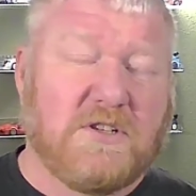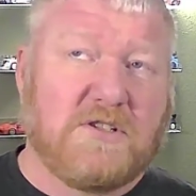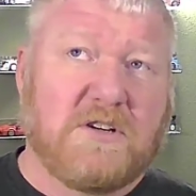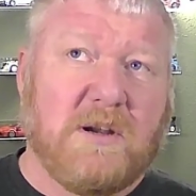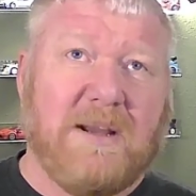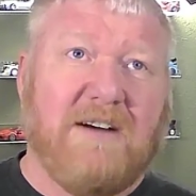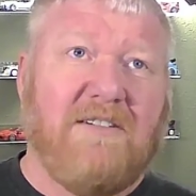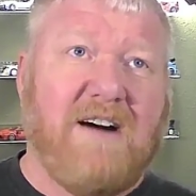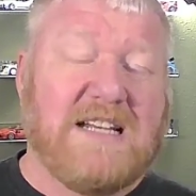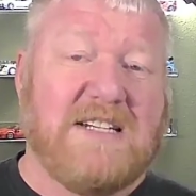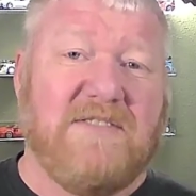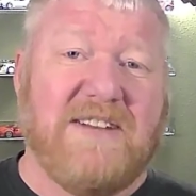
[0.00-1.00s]
There's going to be
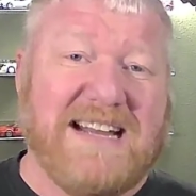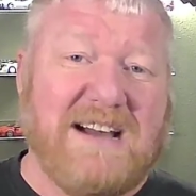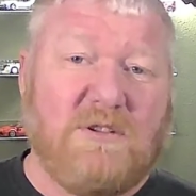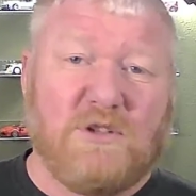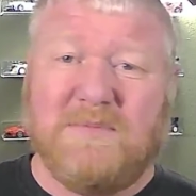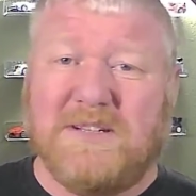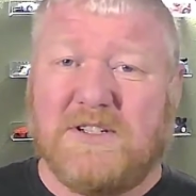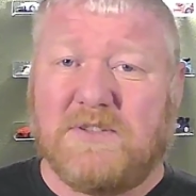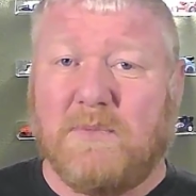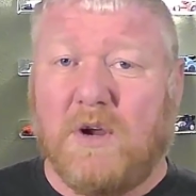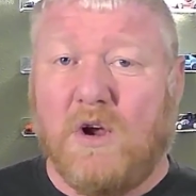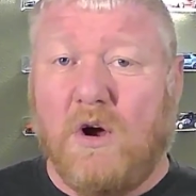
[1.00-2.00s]
lots of announcements
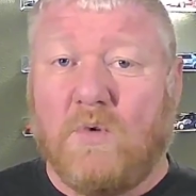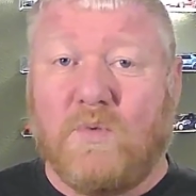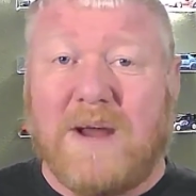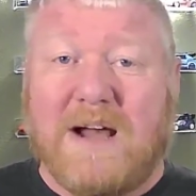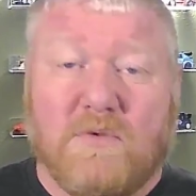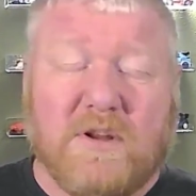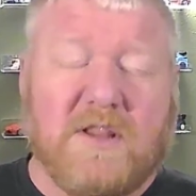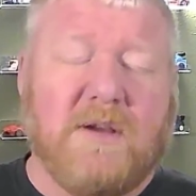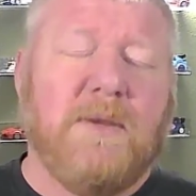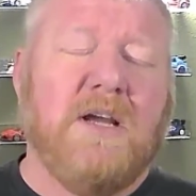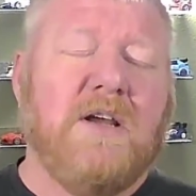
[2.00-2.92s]
around them.